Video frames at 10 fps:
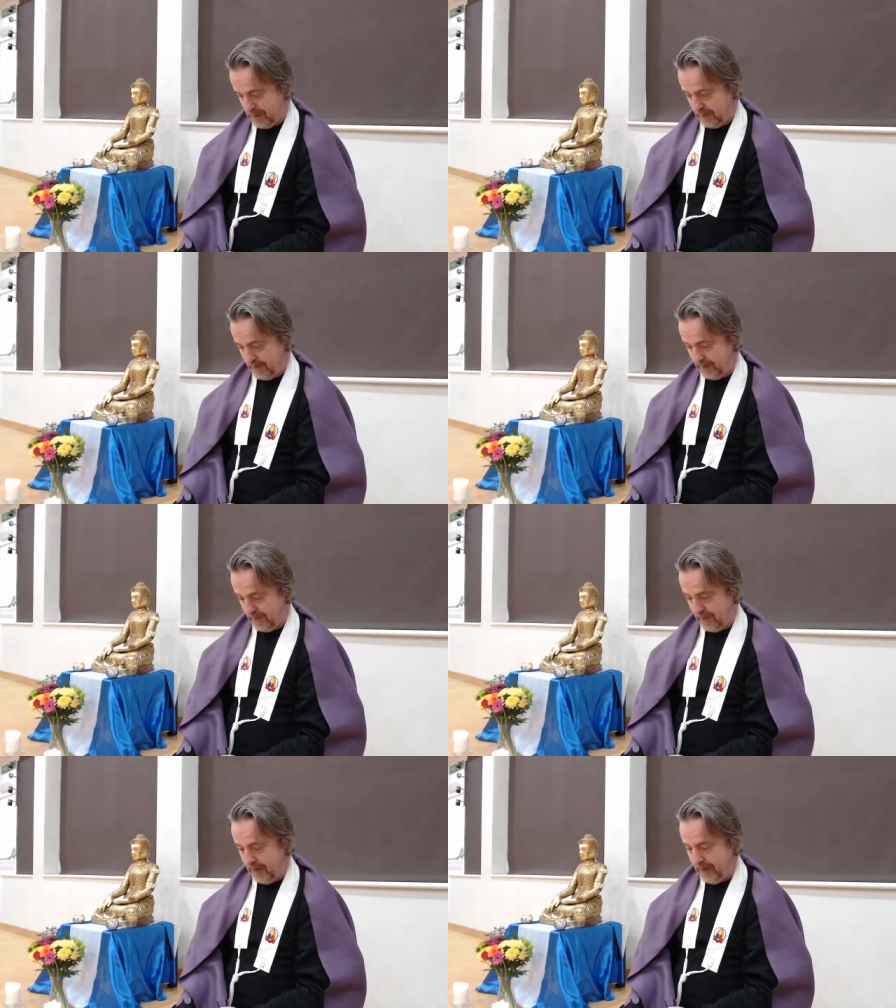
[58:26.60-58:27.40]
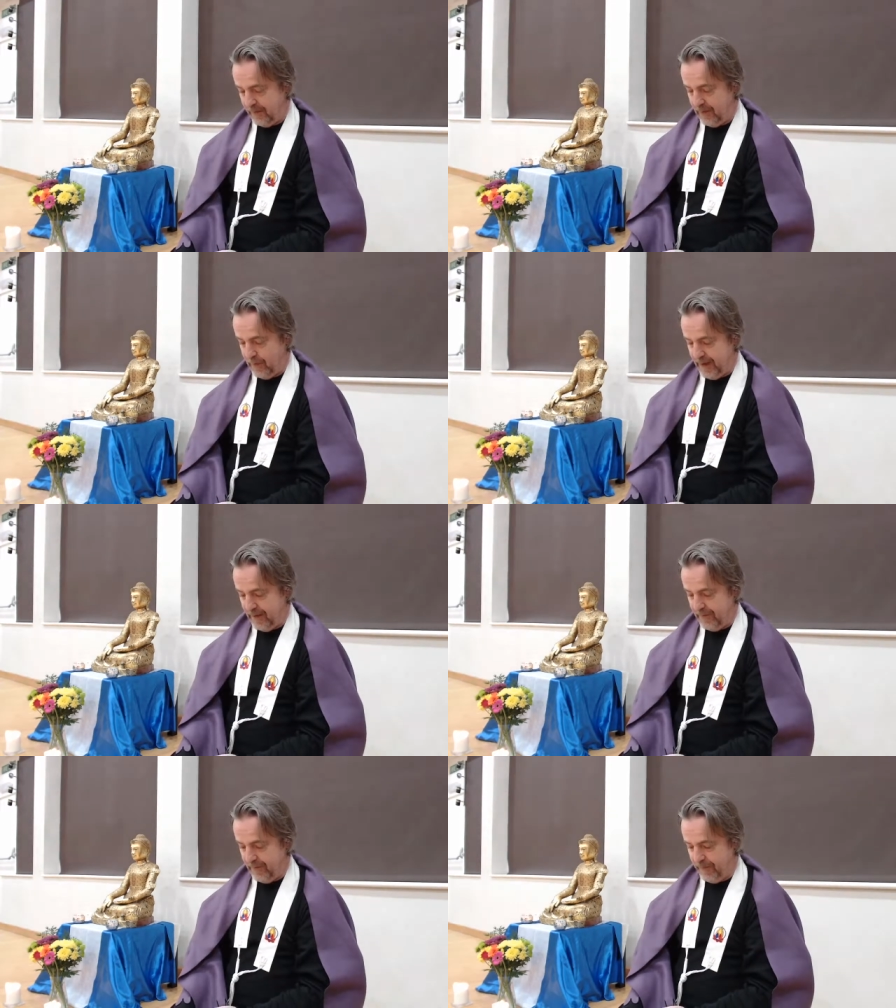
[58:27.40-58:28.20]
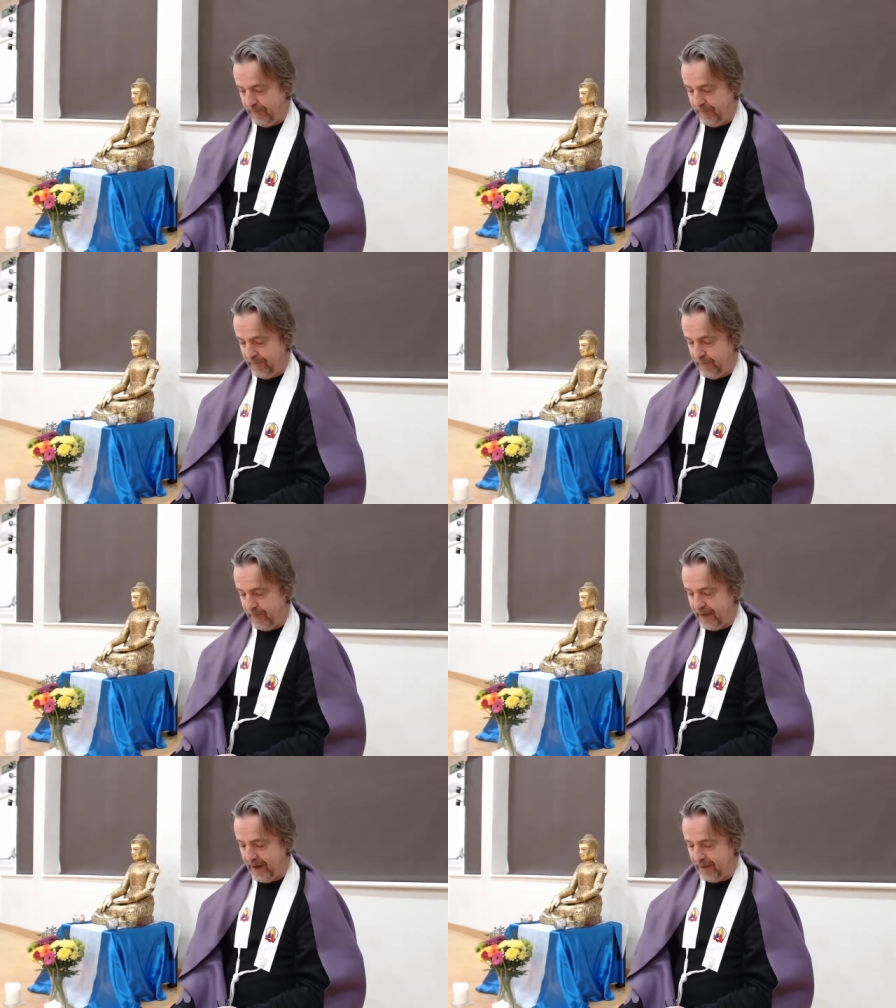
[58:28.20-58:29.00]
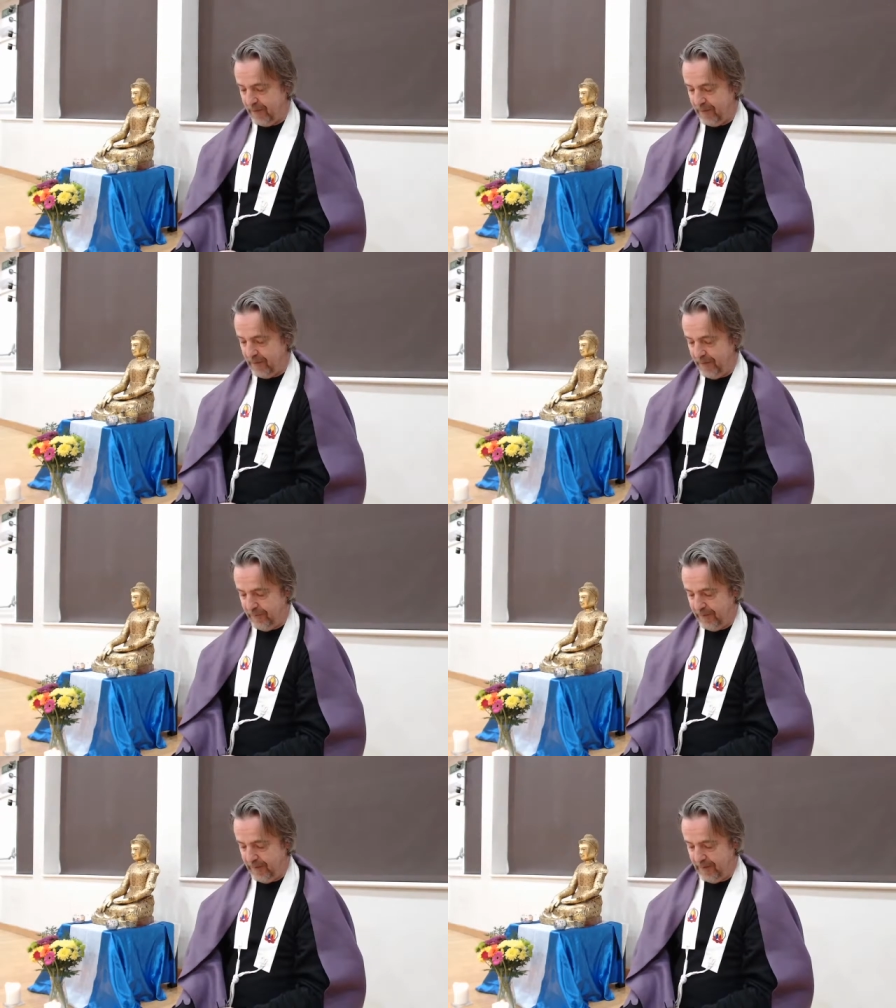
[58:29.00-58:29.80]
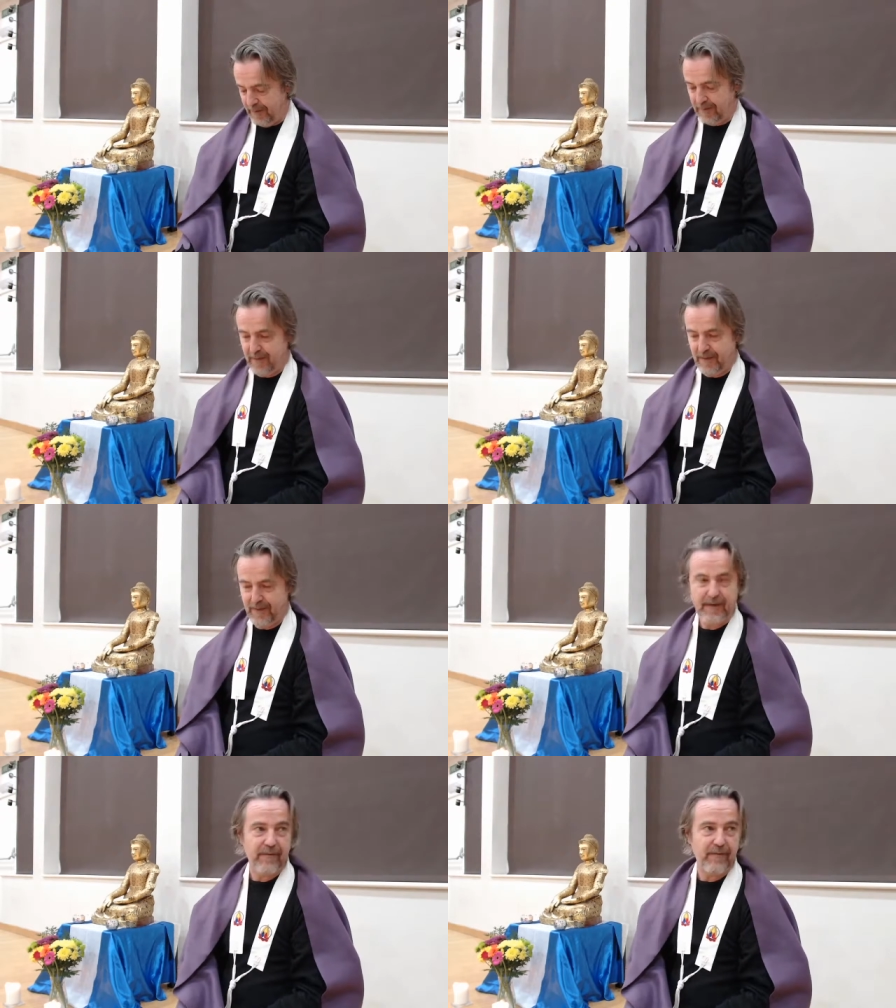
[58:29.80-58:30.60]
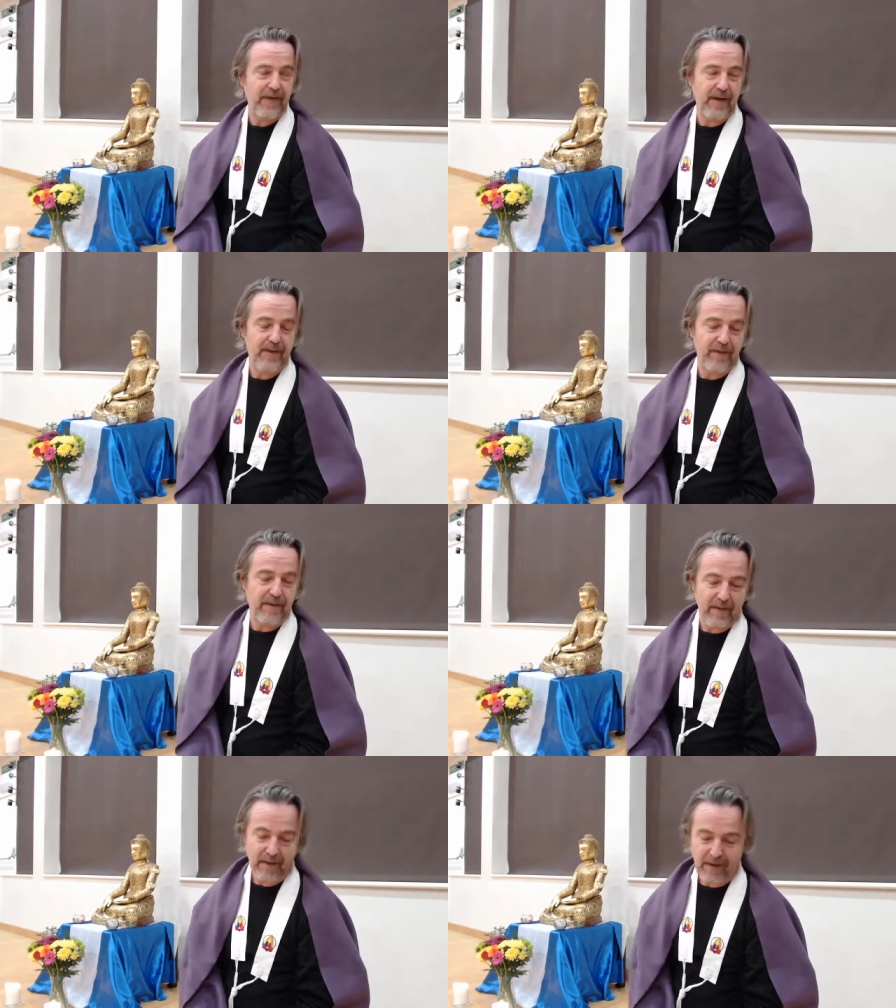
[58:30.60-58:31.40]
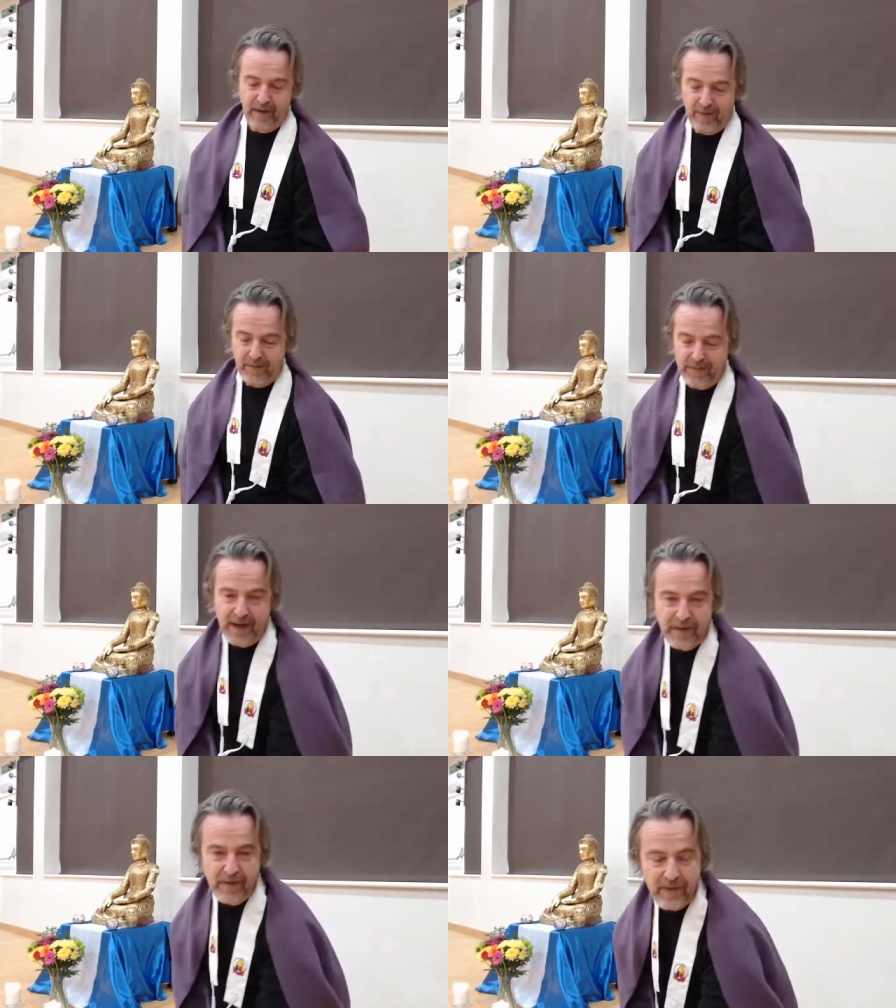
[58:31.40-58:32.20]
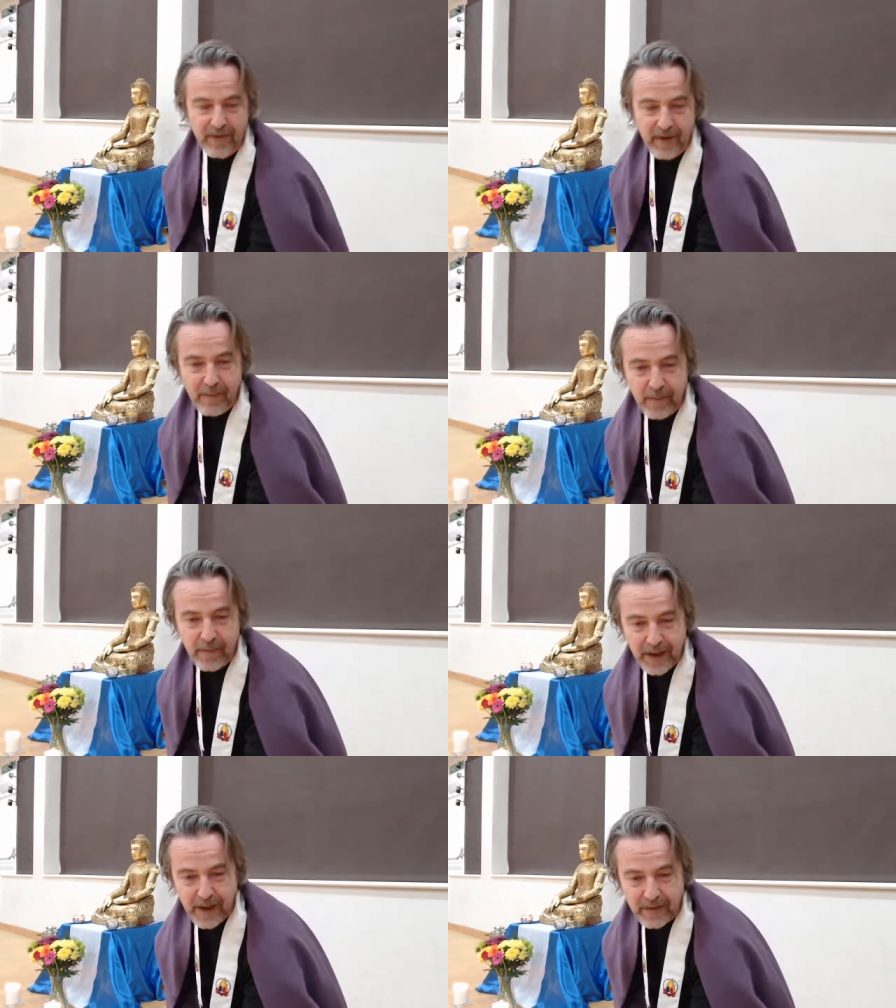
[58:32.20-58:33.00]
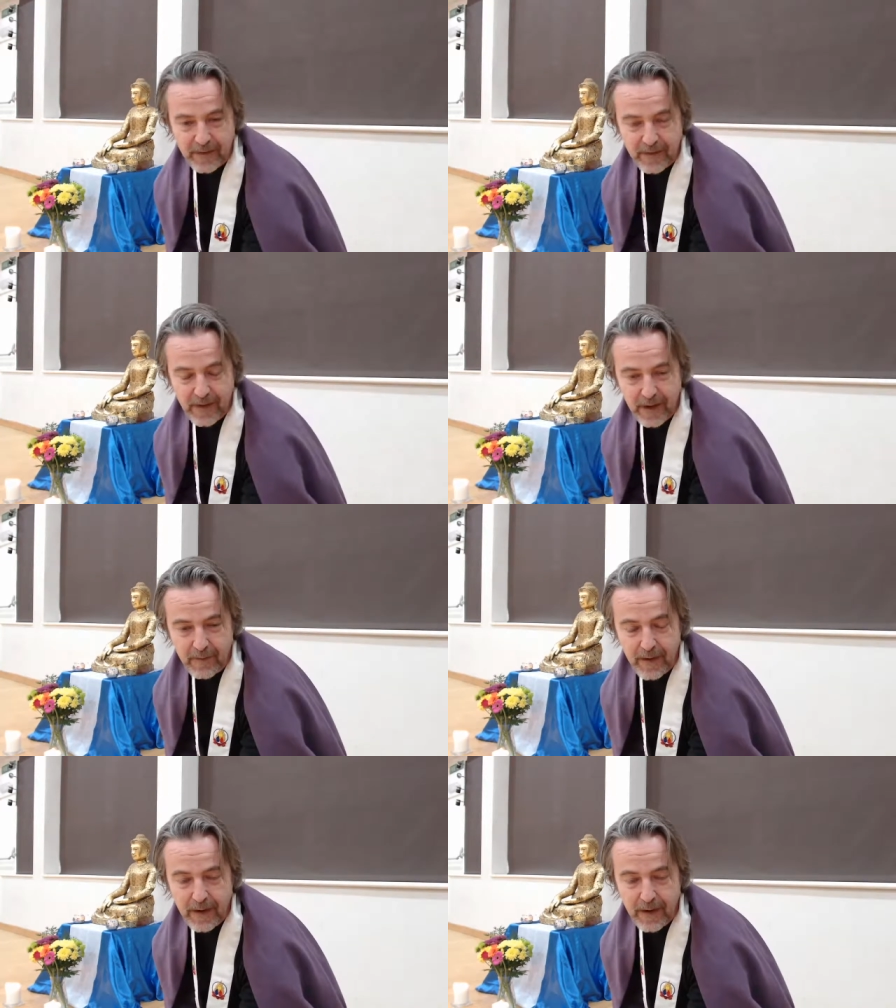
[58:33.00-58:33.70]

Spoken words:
It's the weekend of the 15th to the 17th of January. It's a couple of weekends' time.